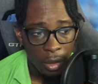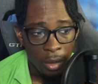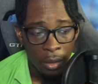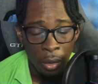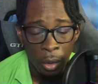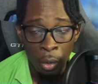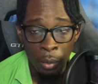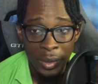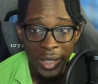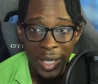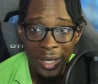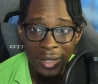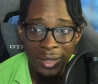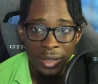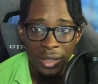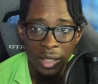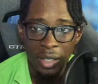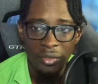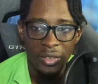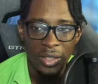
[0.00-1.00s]
OBS
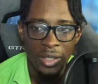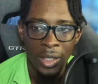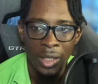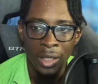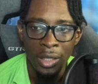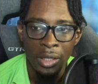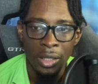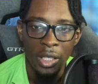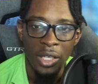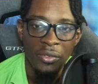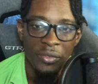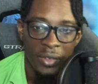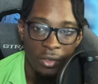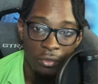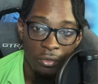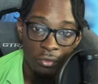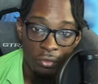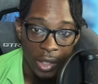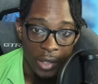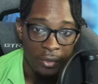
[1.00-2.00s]
and everything.
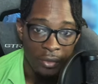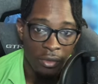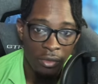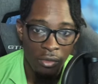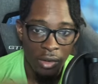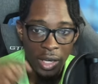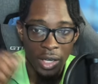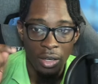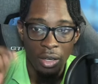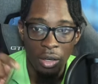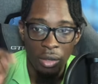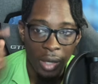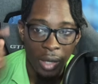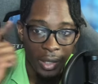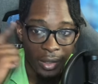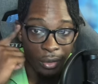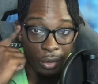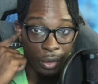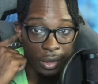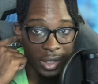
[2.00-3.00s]
Even right now, I
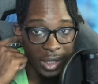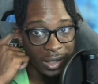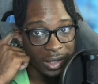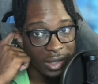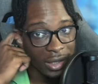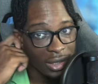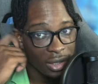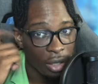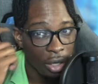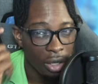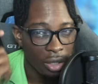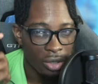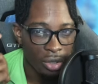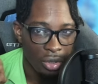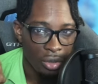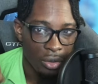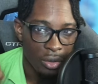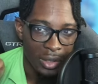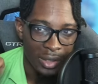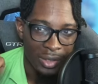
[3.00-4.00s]
don't think this
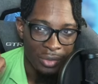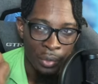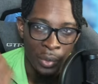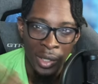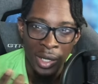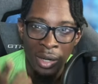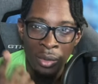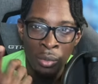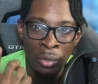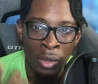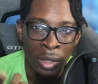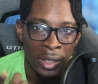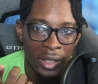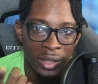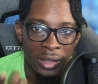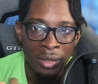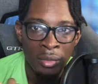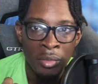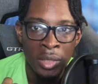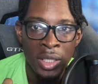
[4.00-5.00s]
audio is where I want it
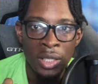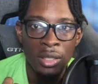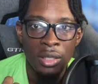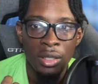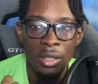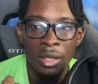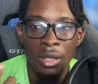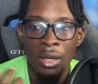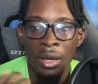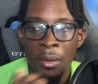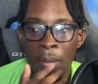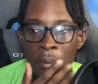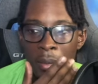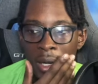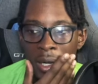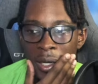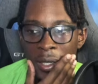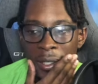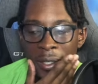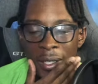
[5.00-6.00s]
to be,
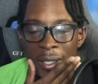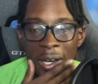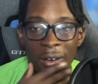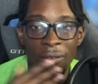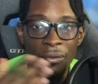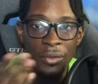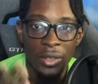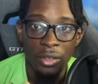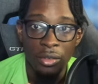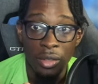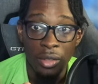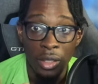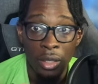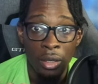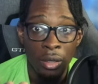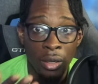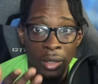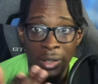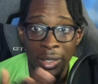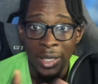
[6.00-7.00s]
but I'll figure it
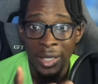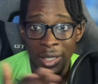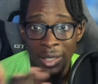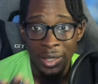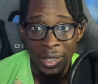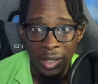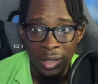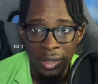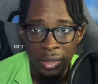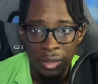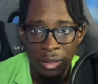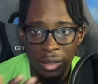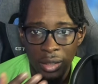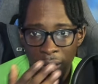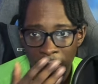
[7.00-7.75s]
out. I'll get it done.